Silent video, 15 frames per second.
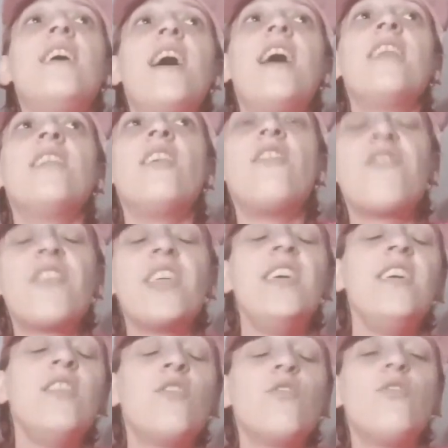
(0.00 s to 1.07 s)
I love the
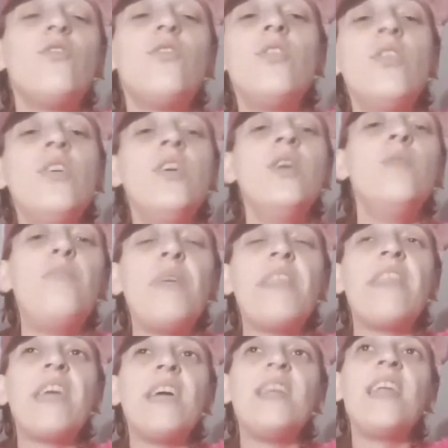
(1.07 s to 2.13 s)
heat though, but
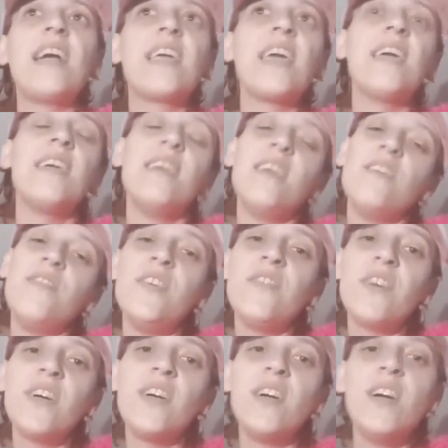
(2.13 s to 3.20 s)
then I get hay
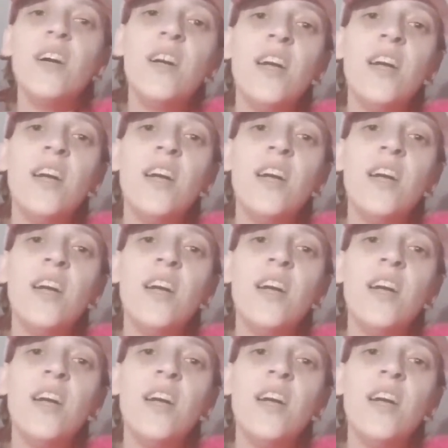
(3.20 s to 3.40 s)
fever.